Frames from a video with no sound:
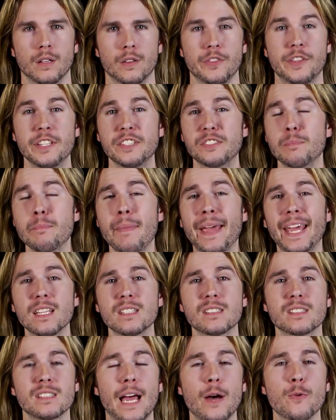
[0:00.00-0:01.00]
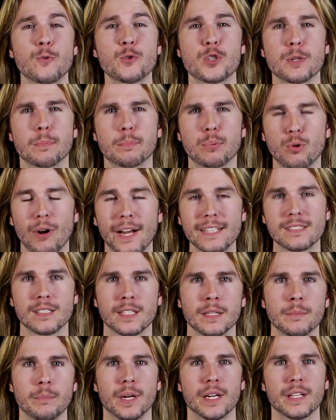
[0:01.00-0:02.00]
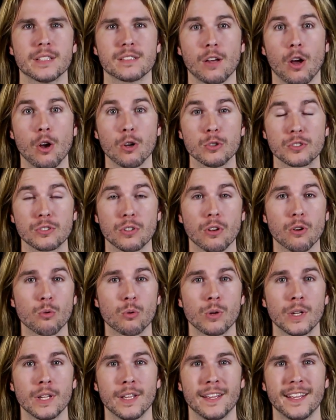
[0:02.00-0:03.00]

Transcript: This may sound depressing, but it's also